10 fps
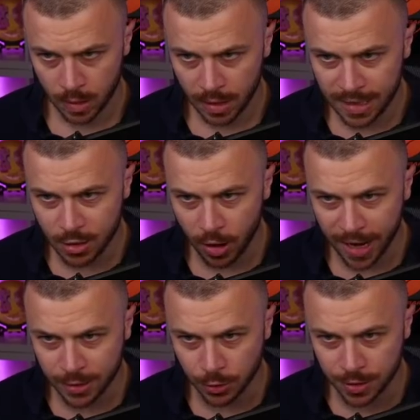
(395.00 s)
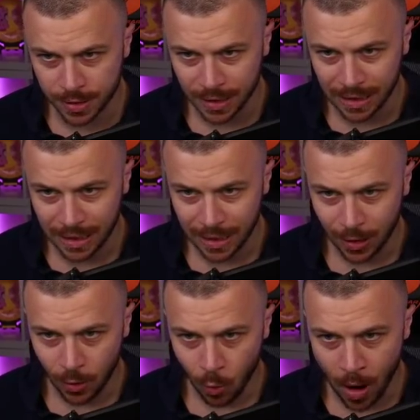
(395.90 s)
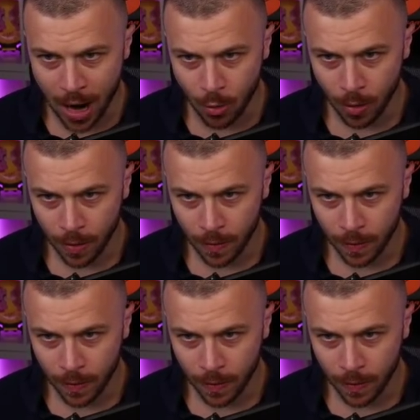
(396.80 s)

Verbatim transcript: Let's go, Jesus. Wow,